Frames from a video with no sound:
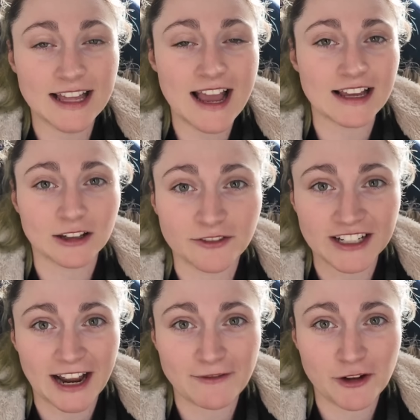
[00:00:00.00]
Yay, I love a
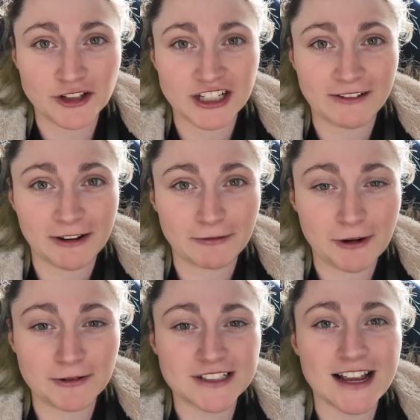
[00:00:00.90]
diversionary
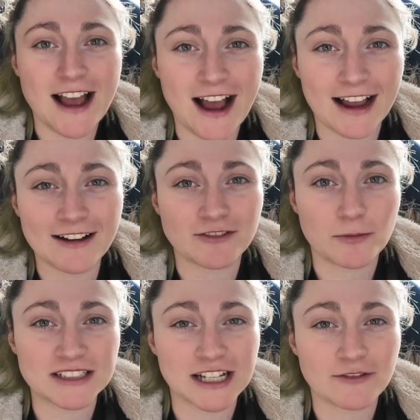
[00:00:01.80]
route. I have
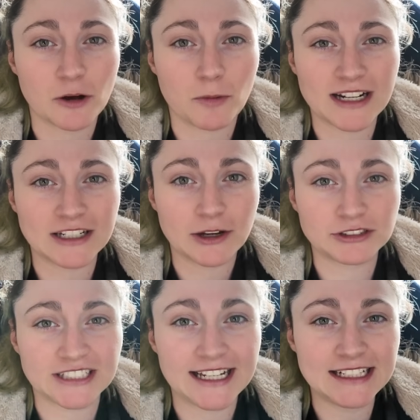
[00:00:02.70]
got myself a window
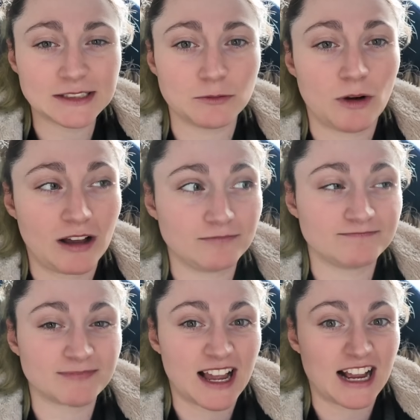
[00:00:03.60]
seat. Well,
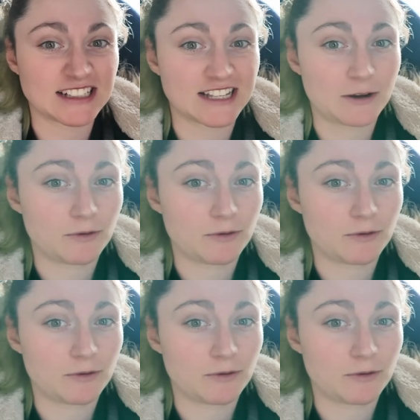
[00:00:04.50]
I say